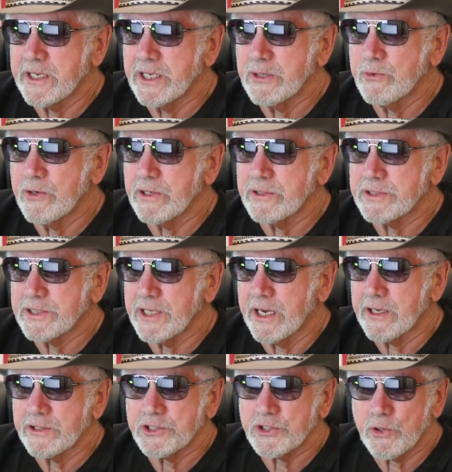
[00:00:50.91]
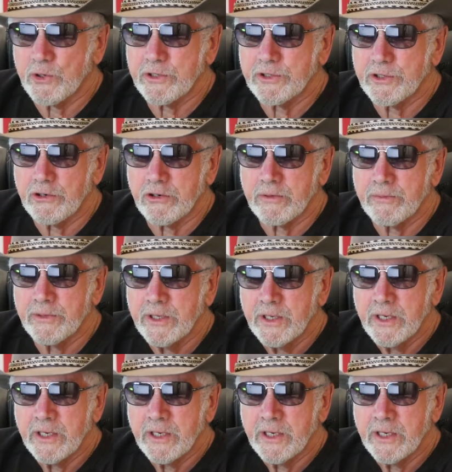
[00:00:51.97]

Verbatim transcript: he would sign a short-term